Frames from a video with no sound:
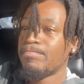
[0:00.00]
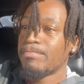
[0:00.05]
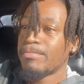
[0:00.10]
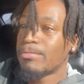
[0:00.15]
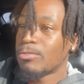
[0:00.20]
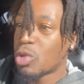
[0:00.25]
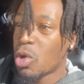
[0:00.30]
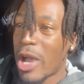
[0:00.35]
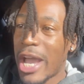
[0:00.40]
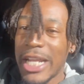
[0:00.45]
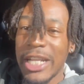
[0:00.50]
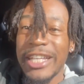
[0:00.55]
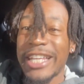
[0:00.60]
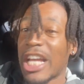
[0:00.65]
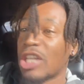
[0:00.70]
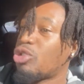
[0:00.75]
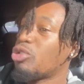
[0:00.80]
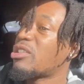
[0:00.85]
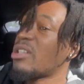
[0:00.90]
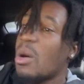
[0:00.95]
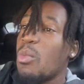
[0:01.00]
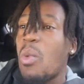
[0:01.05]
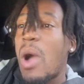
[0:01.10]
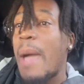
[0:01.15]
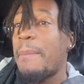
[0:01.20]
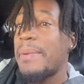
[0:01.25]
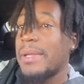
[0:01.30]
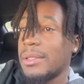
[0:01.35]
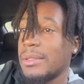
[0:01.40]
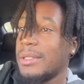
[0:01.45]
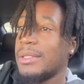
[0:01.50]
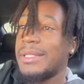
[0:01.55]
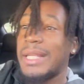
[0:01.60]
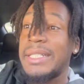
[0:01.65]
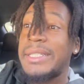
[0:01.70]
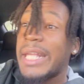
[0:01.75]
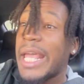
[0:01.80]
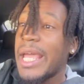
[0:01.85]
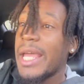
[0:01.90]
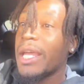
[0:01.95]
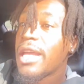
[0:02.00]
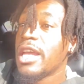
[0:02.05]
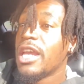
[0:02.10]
Go ahead and get you some weapon. That's it.